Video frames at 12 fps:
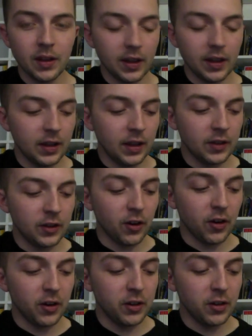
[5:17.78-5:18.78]
and you
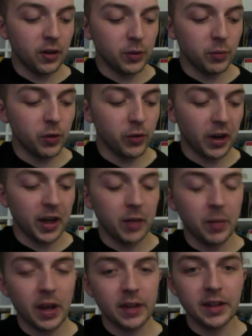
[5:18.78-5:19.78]
don't have to move your hand
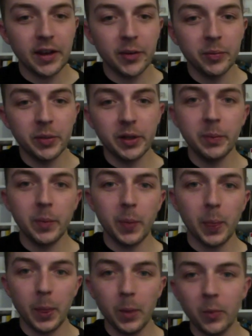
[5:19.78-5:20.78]
back down, but
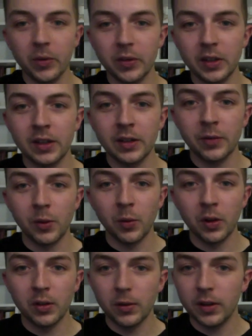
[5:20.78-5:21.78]
once again, if you
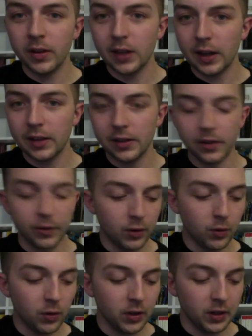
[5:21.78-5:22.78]
want to do it exactly to the
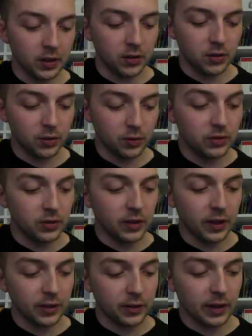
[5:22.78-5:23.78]
recording, you do
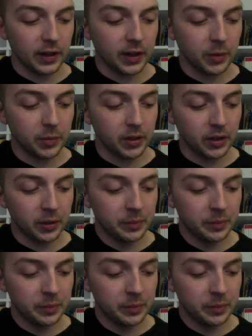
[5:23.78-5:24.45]
that slide up there.